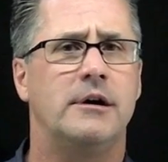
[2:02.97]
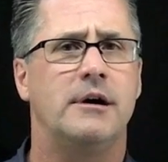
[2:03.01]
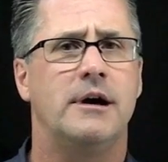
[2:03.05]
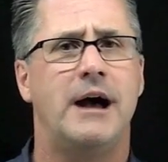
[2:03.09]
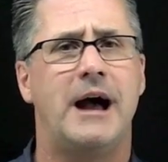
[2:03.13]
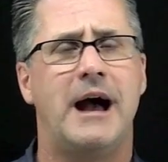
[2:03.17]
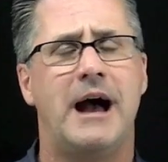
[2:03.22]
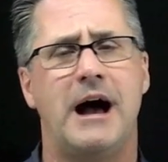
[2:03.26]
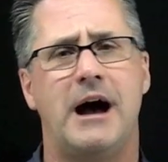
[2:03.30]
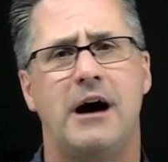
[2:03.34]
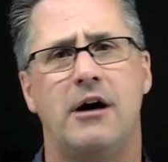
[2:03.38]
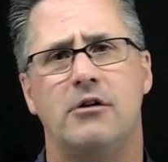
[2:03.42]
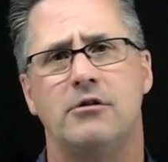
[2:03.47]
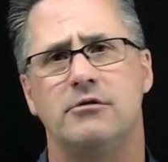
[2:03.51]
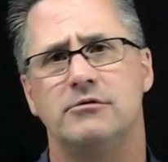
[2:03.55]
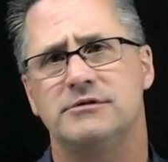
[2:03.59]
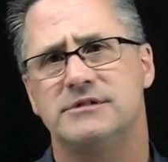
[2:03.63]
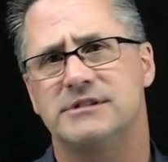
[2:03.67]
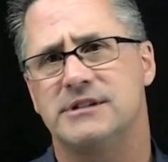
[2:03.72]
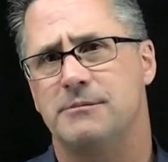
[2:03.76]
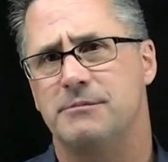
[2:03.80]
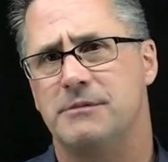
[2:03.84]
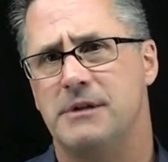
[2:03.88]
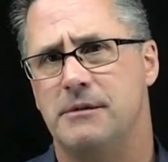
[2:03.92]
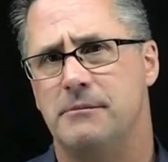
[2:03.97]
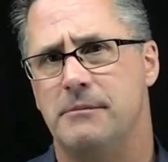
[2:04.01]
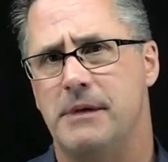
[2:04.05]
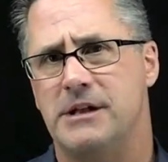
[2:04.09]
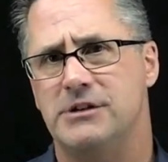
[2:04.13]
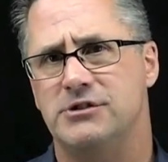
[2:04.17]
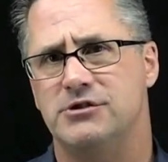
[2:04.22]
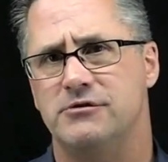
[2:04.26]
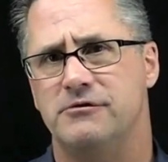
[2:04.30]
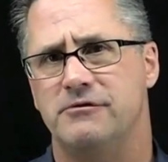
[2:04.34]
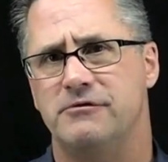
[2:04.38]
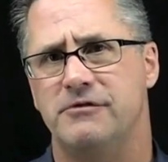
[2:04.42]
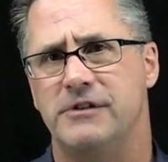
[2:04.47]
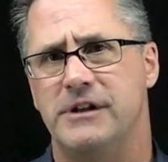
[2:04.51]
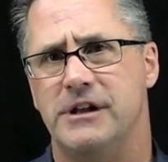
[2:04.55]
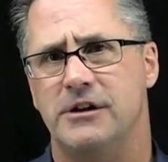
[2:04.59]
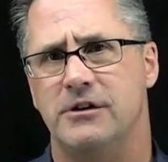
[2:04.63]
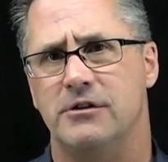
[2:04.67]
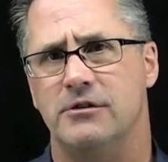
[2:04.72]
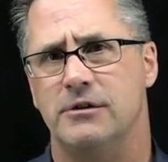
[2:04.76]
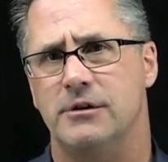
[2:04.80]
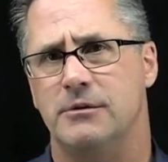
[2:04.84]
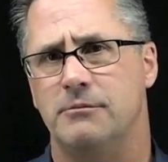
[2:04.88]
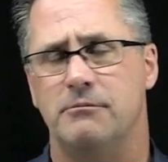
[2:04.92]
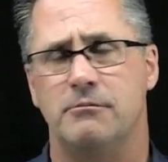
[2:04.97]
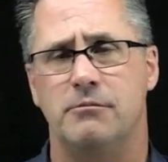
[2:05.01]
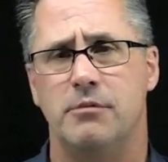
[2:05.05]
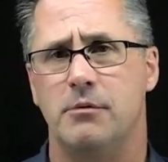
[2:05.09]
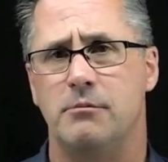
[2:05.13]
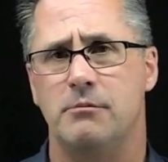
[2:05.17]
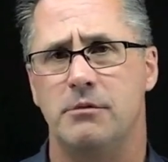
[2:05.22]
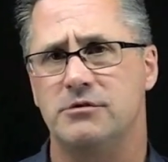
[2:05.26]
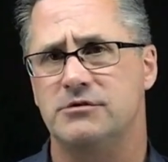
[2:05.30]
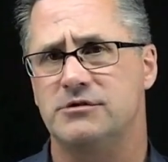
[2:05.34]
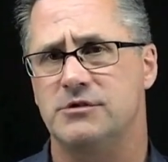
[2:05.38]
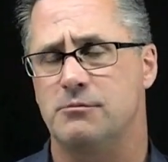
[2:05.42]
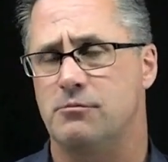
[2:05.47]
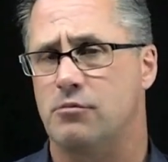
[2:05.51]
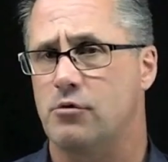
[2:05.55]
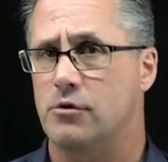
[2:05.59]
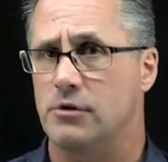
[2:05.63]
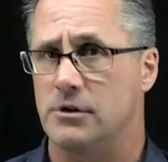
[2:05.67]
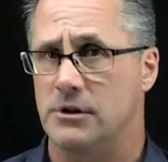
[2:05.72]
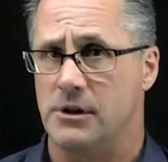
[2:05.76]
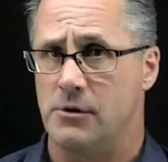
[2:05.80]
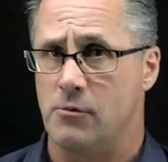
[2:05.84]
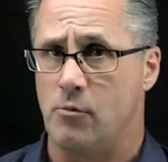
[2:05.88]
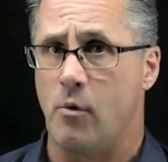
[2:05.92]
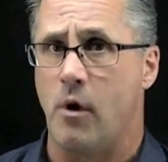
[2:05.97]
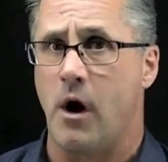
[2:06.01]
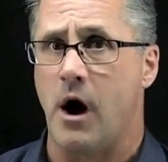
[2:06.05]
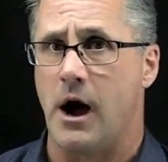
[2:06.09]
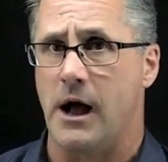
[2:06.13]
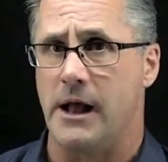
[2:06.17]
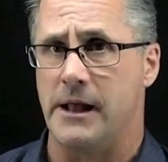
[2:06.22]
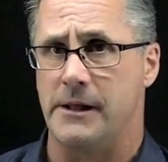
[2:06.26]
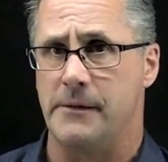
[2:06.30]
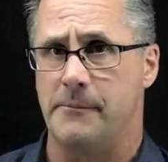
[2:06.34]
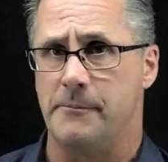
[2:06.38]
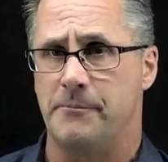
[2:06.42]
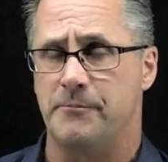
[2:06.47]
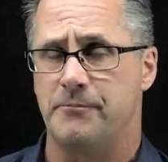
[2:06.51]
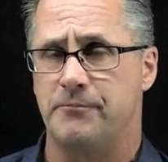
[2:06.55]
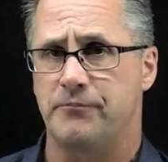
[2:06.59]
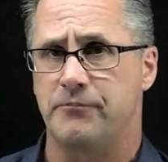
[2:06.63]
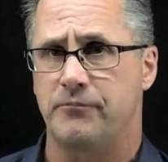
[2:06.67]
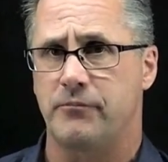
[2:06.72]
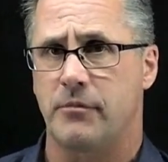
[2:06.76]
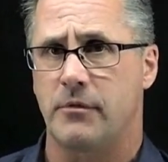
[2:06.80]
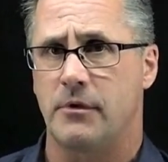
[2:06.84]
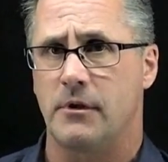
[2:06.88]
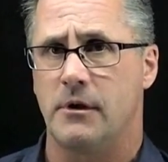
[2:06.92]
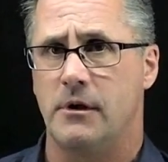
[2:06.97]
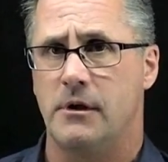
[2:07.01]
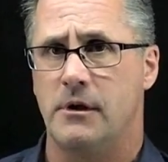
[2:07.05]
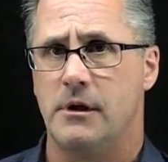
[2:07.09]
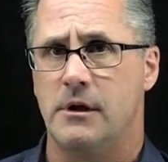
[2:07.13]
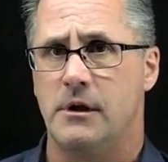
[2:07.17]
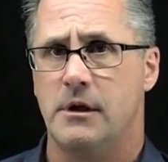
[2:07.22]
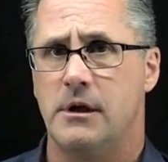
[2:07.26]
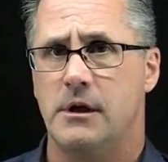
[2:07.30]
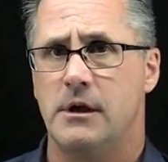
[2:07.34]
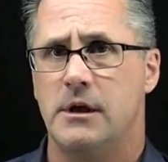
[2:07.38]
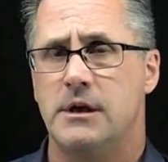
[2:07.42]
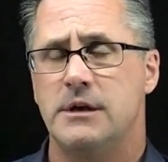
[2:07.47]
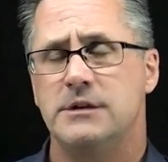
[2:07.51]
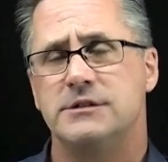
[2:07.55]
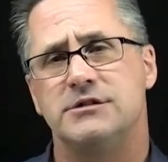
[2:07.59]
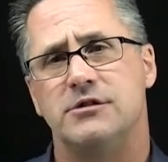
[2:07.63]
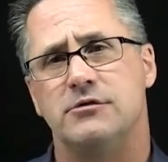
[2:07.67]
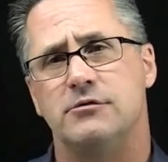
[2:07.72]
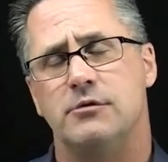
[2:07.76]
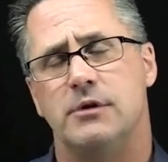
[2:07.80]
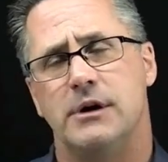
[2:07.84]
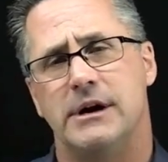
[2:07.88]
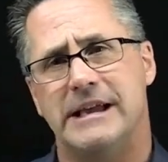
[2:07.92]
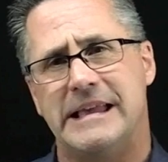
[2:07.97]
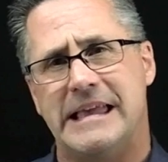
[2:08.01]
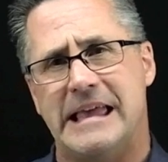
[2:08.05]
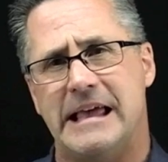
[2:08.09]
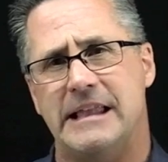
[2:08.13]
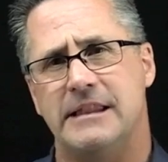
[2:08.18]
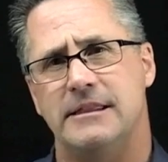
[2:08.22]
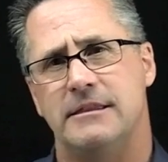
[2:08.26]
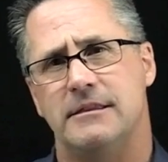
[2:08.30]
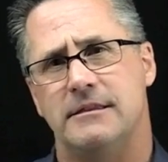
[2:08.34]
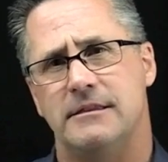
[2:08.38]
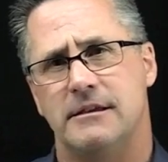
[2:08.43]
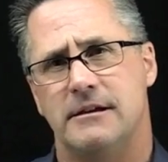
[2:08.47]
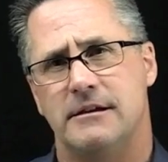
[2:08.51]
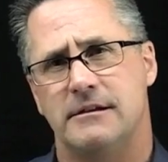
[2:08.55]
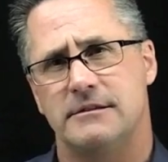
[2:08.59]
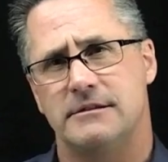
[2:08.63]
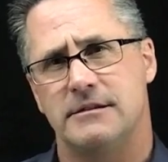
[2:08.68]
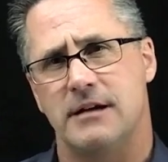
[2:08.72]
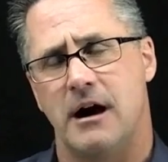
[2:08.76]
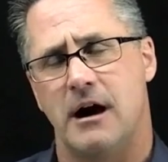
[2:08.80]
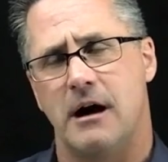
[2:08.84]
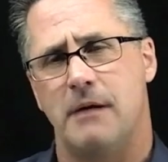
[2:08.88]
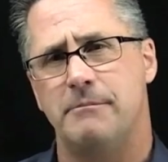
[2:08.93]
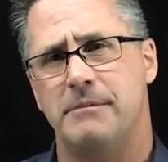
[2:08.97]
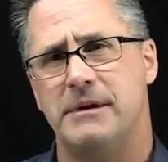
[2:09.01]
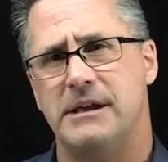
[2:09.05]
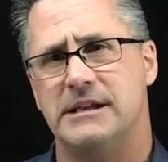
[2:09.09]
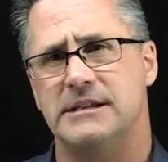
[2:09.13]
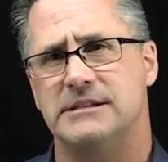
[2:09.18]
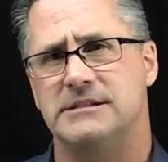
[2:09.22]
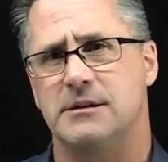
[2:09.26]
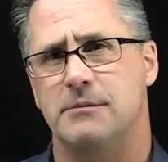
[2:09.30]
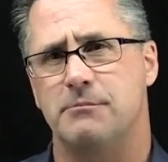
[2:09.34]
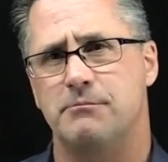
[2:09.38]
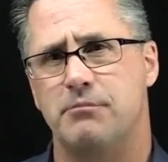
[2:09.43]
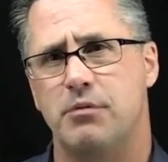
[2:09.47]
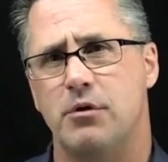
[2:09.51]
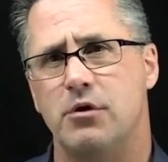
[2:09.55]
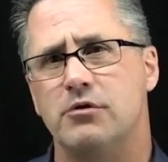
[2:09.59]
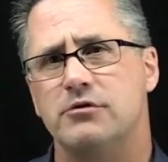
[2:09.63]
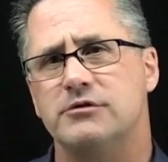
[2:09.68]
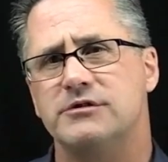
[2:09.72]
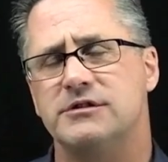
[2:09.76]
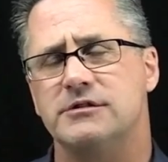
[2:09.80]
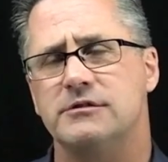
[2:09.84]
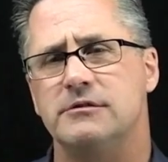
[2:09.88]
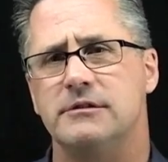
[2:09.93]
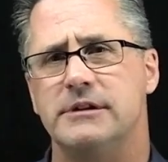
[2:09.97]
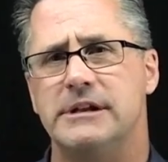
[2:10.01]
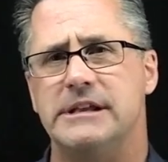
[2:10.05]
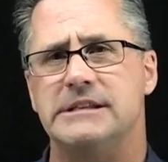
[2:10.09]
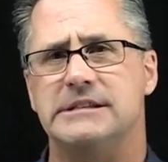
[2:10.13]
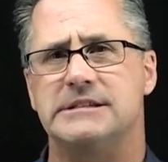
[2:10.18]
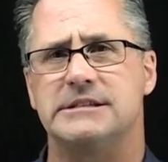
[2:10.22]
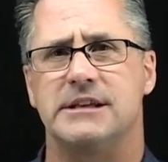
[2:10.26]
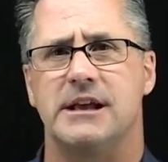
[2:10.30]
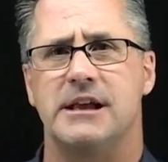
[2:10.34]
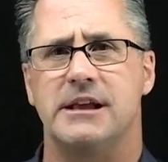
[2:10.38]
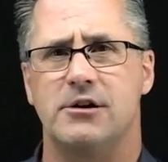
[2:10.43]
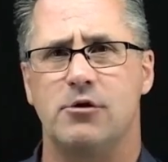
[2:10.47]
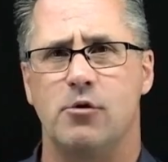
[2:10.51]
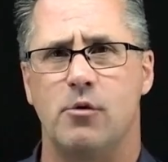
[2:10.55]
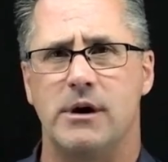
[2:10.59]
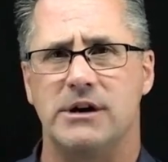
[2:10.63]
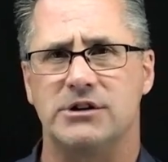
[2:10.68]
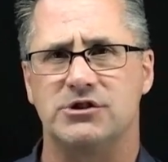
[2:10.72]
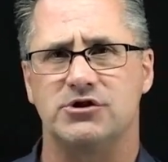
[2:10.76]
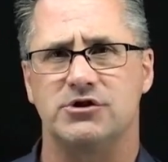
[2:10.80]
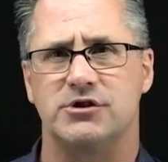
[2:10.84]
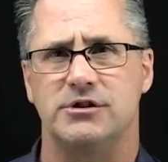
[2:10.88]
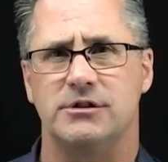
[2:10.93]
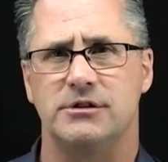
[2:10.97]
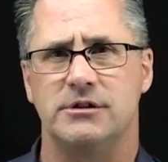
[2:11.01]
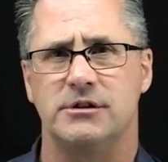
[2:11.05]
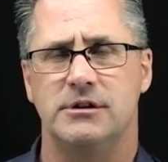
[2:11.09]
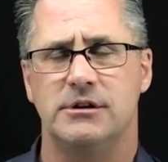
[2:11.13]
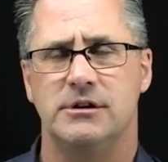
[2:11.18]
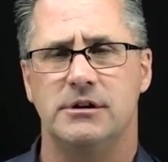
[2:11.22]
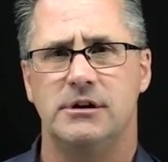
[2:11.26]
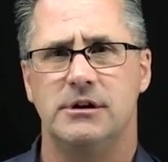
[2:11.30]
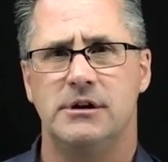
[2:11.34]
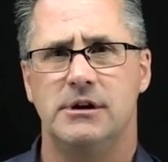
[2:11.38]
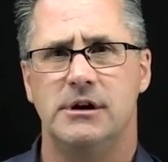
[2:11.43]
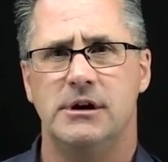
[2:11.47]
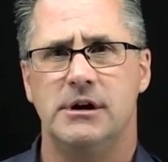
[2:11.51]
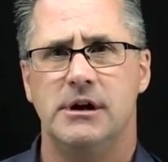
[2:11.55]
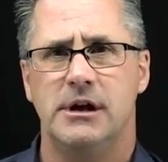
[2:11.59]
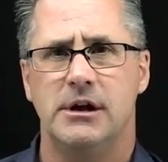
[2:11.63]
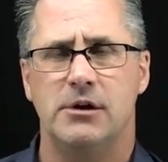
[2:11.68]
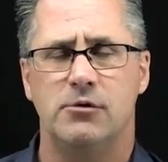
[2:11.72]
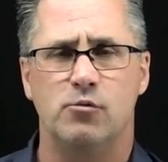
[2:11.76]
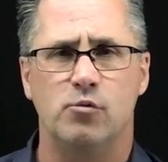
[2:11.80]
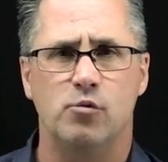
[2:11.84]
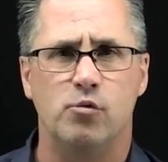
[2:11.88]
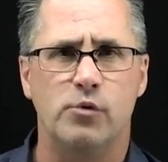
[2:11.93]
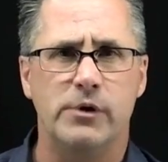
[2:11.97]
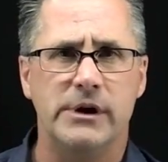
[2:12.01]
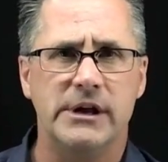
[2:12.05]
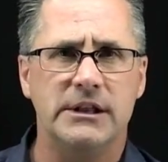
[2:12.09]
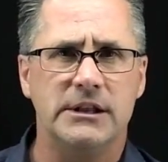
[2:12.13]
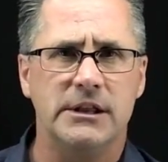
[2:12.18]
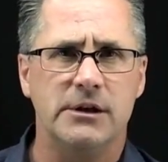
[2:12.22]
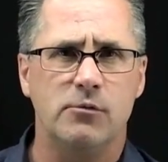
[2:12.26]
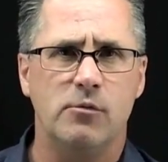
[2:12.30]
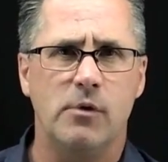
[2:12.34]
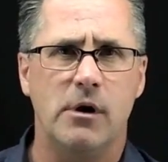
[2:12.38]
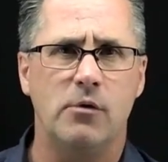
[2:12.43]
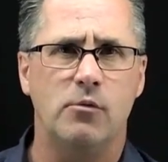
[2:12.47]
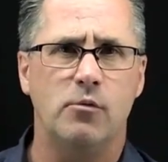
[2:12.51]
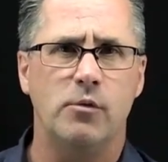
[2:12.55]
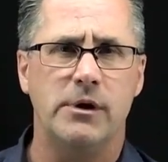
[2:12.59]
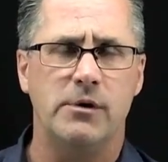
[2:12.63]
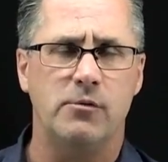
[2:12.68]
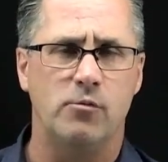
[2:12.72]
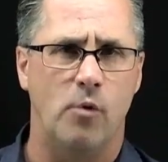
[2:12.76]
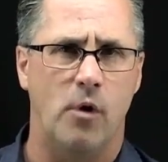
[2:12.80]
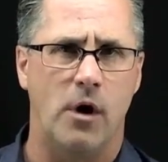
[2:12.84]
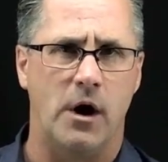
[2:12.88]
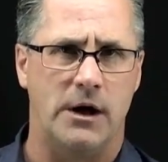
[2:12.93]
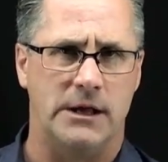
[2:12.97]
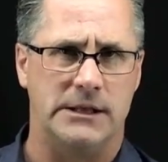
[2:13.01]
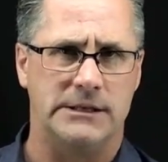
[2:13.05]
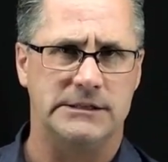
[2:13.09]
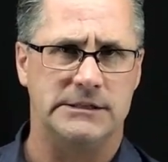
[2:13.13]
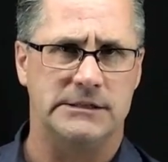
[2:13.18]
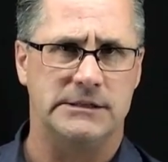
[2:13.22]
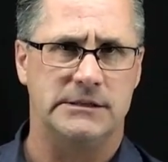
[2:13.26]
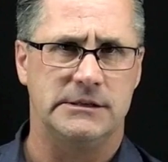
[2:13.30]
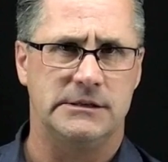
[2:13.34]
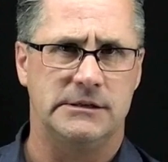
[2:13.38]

how something made you feel, but most importantly, why. So again, the topic is a personal insight question, and really what we want